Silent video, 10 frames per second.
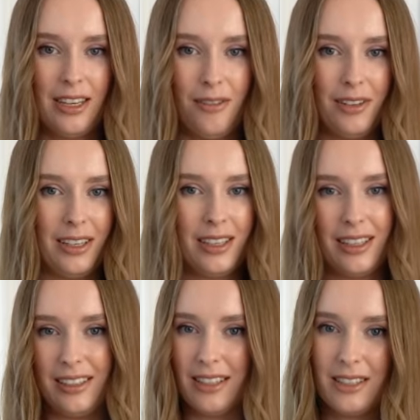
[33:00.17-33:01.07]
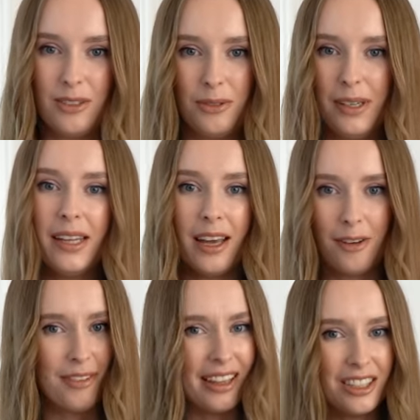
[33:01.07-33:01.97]
I think it doesn't really
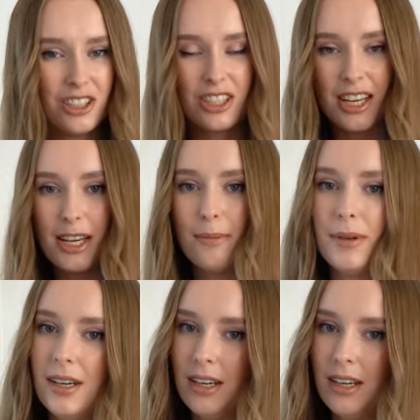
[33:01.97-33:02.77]
have any shape.